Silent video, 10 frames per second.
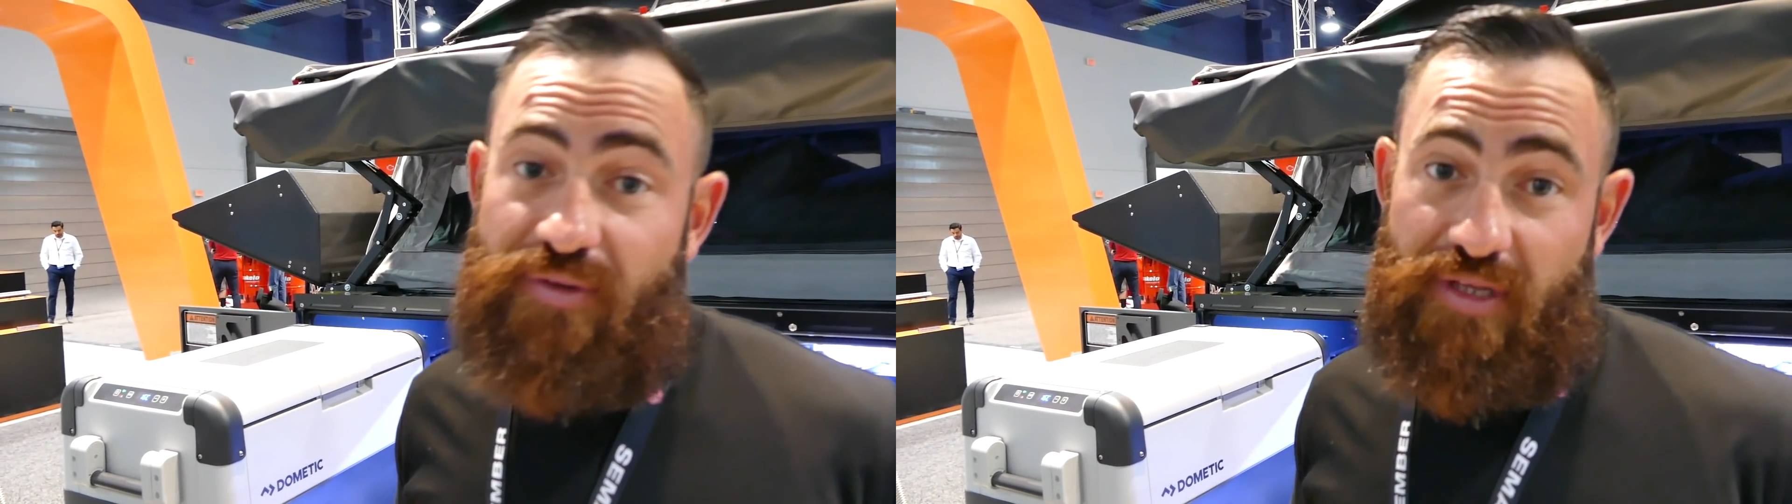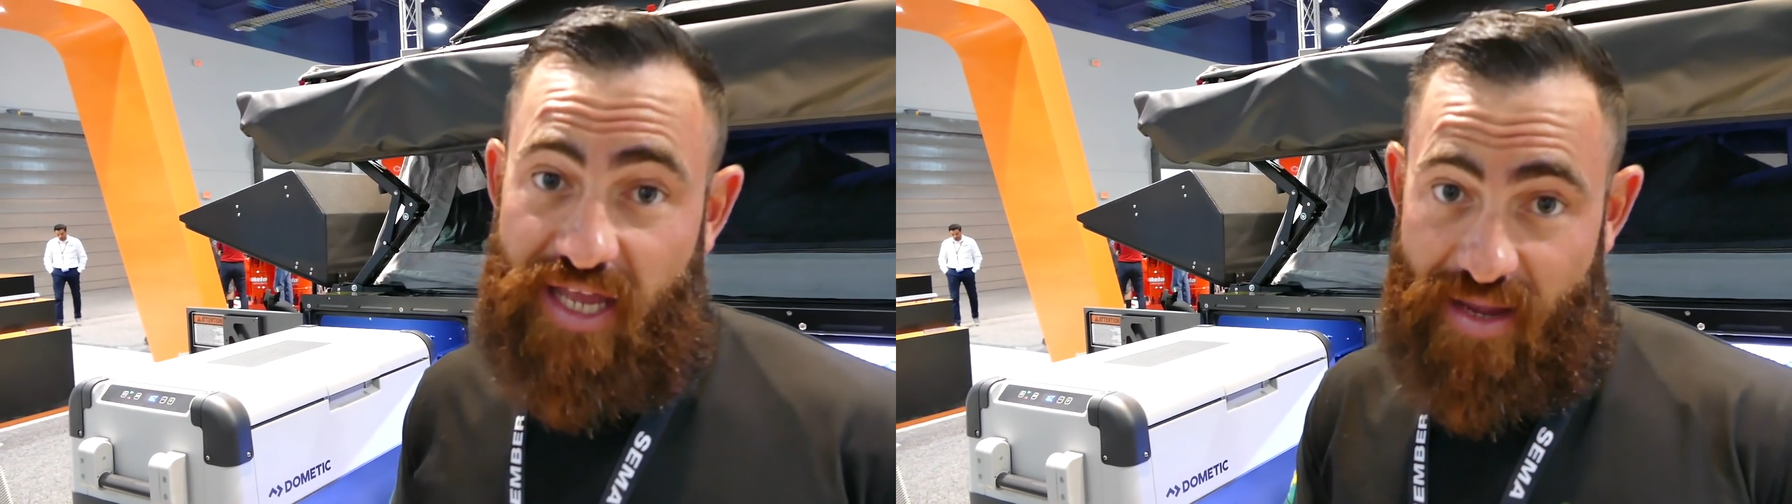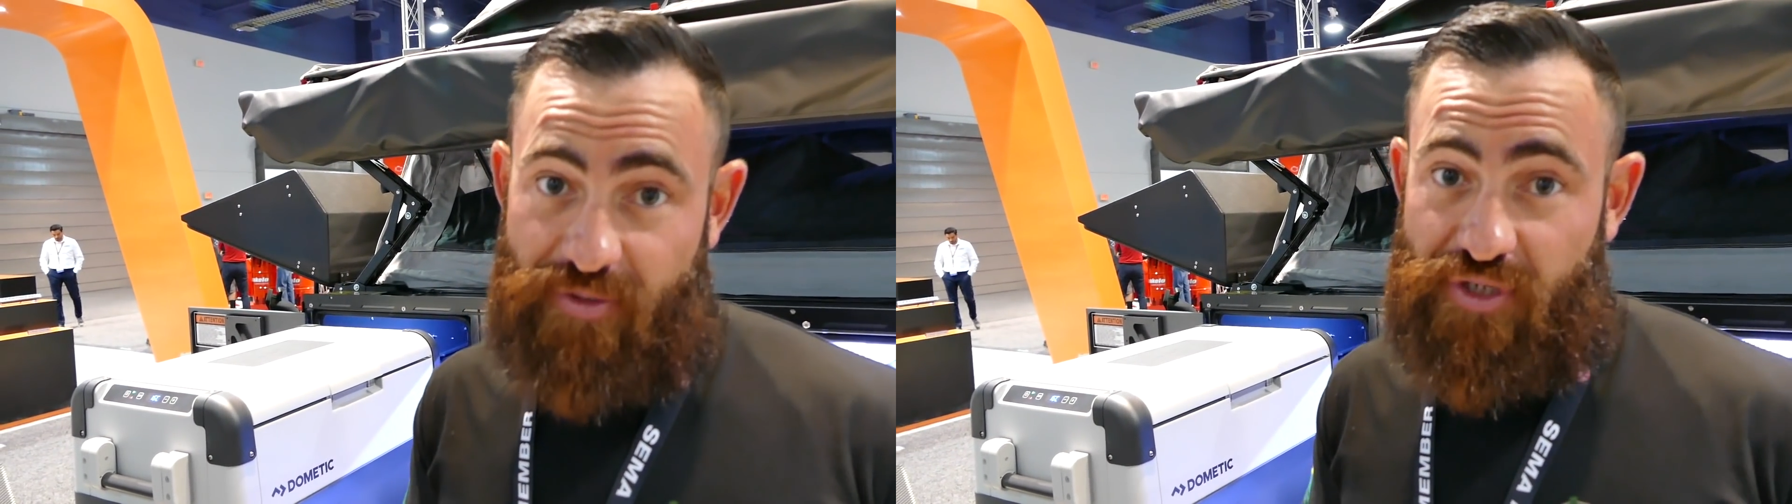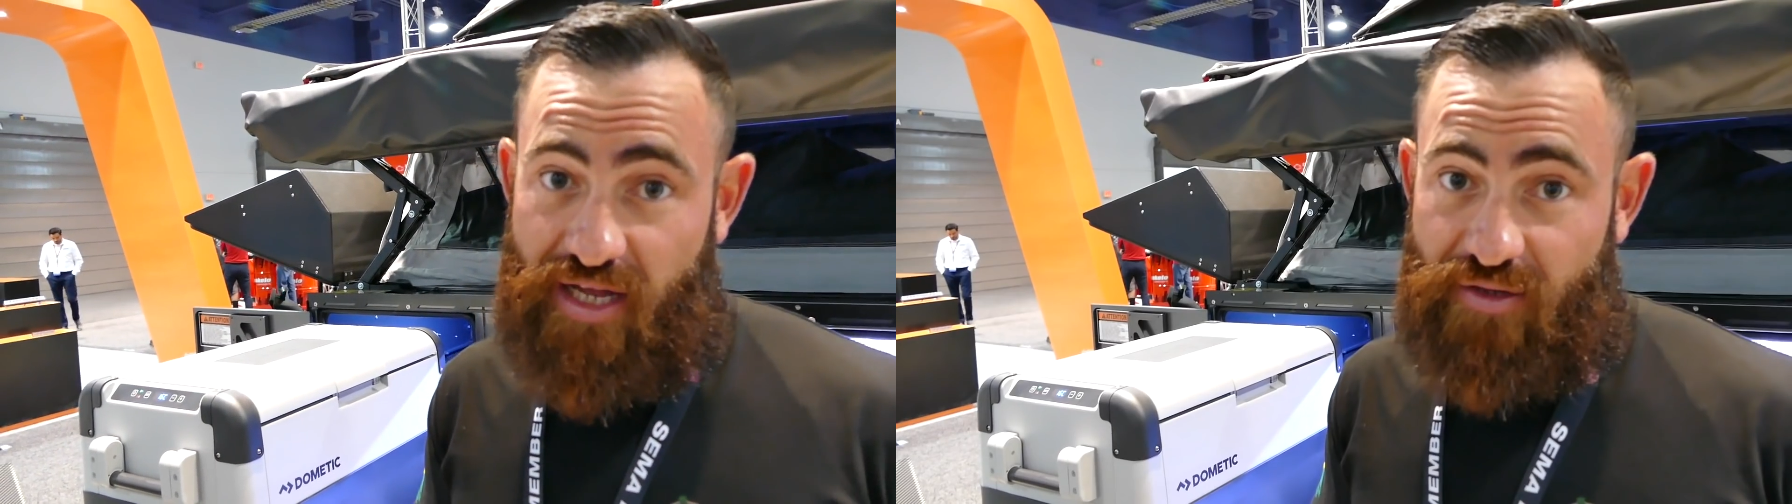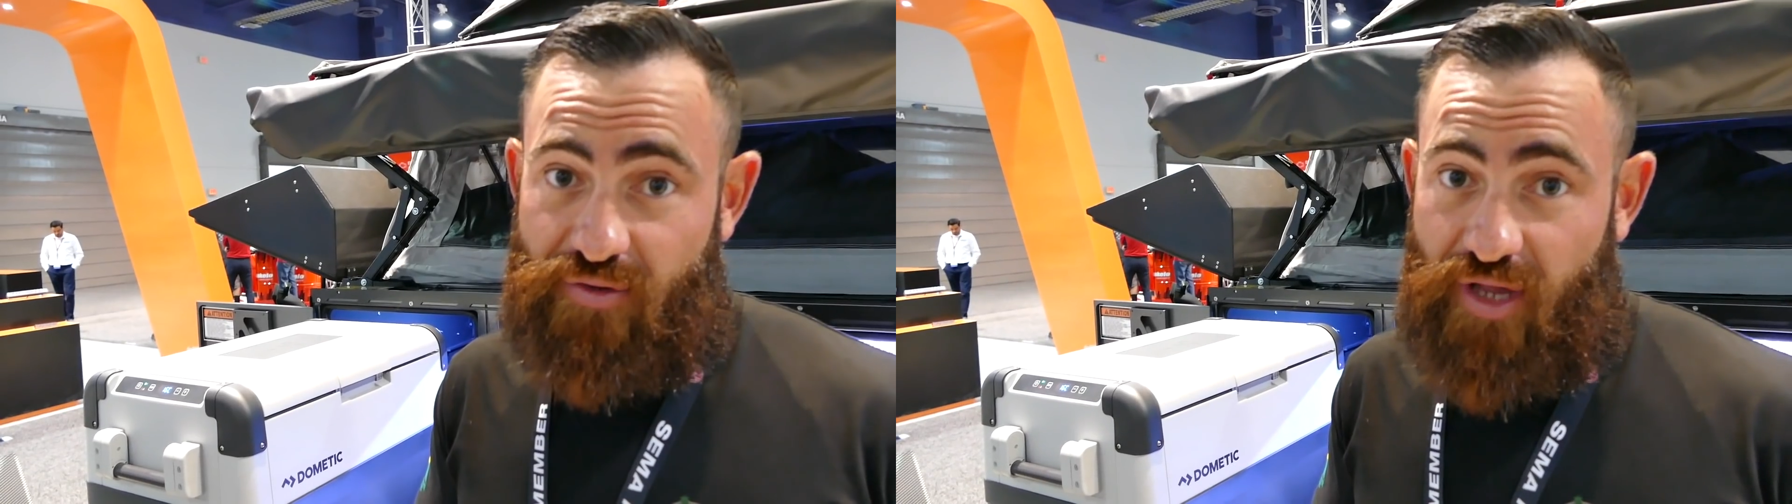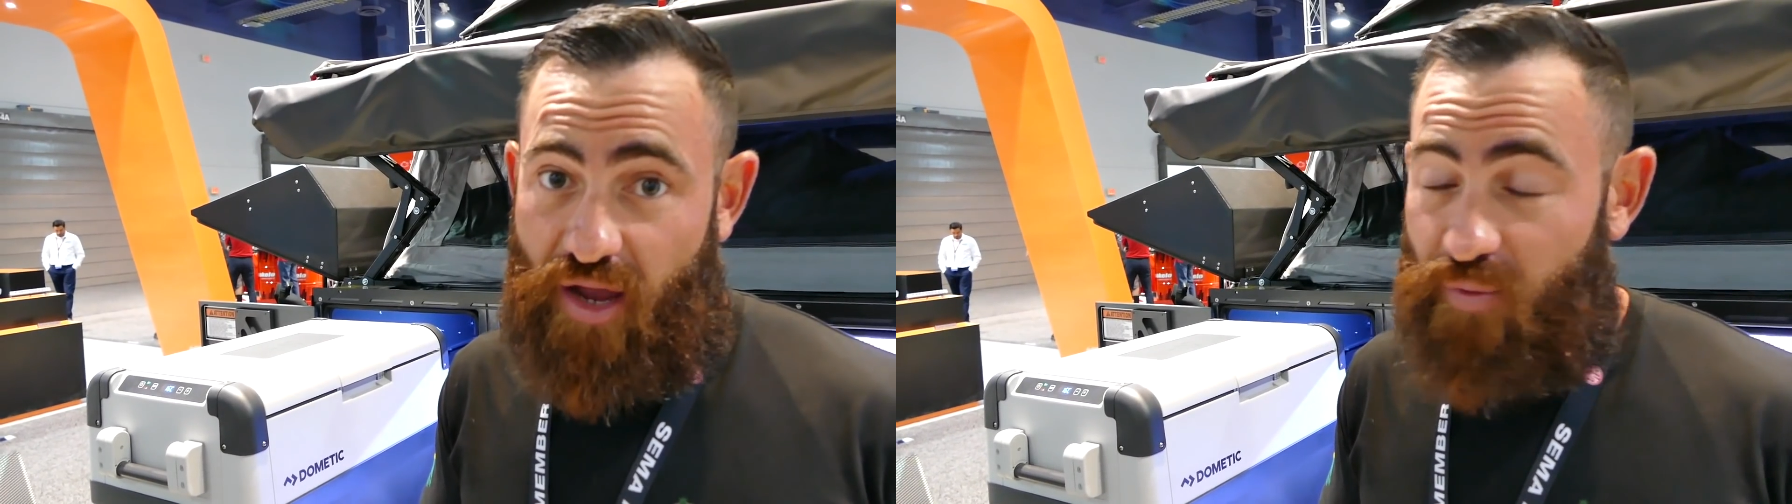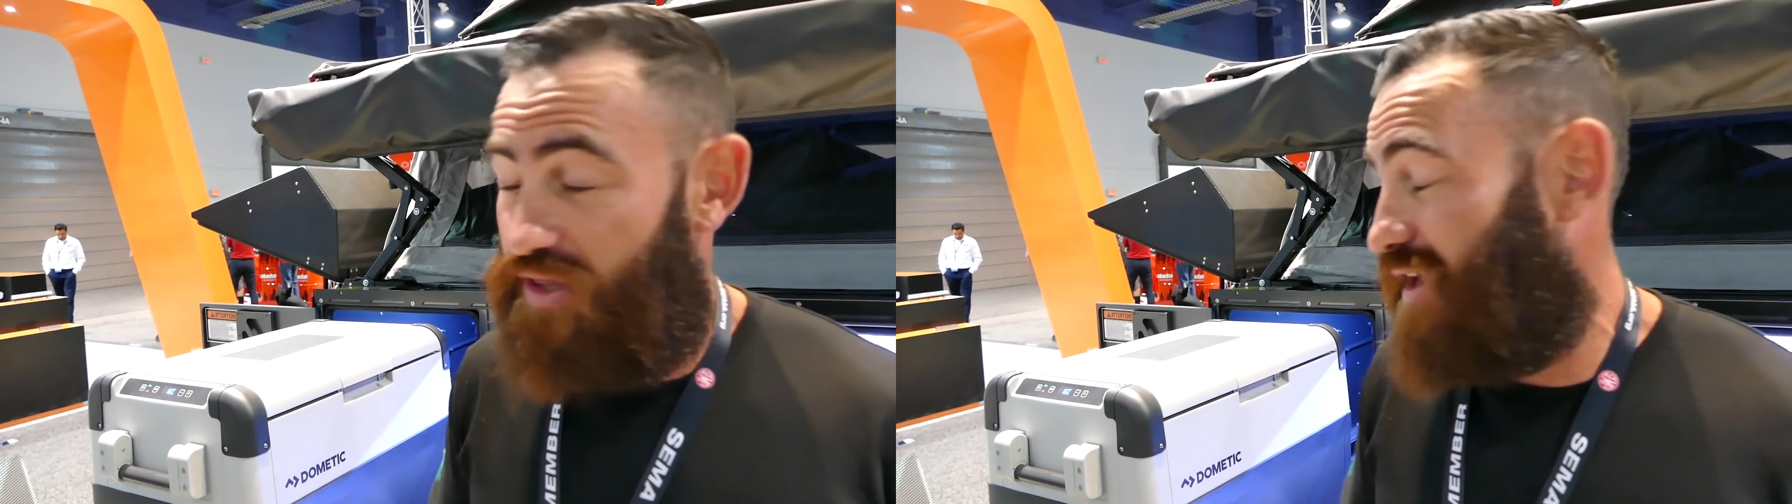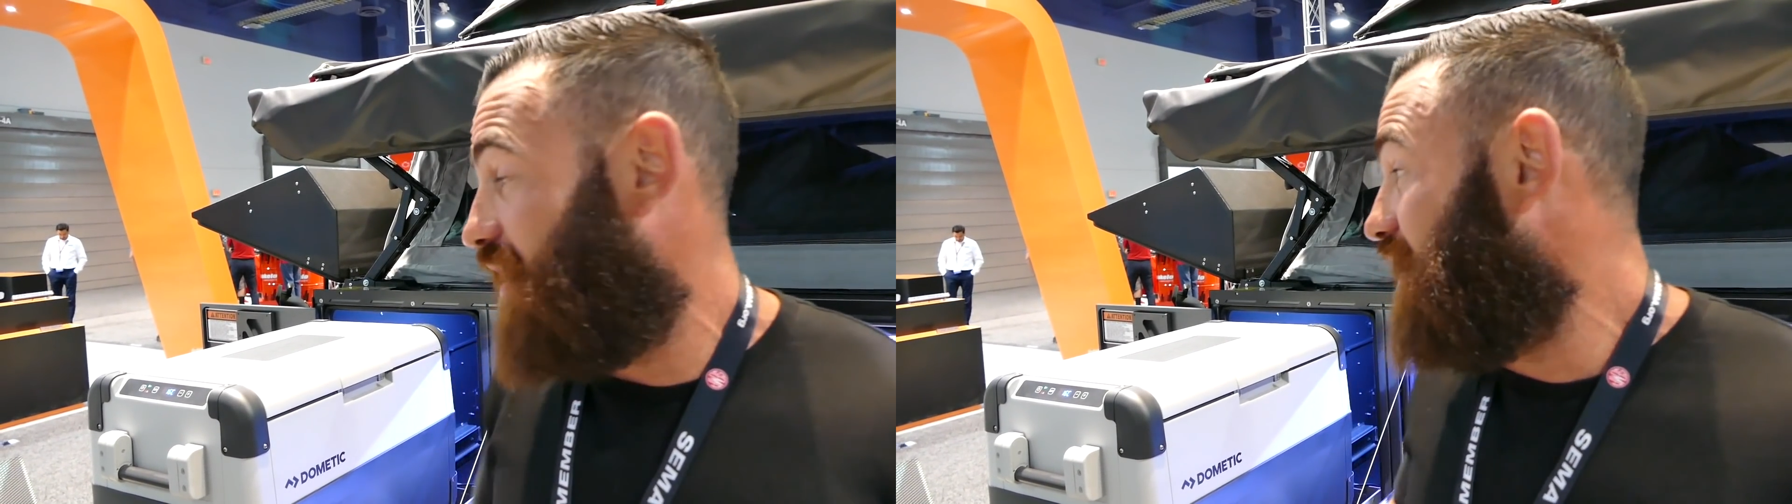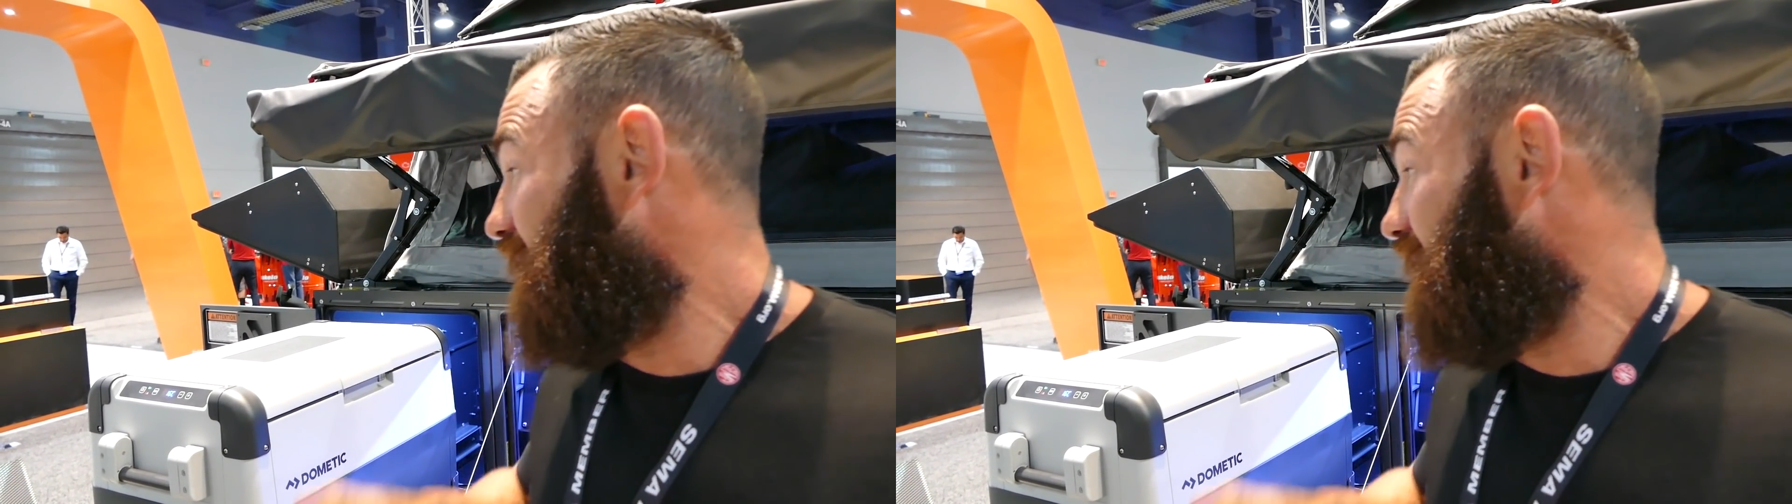the camper trailer could go with you.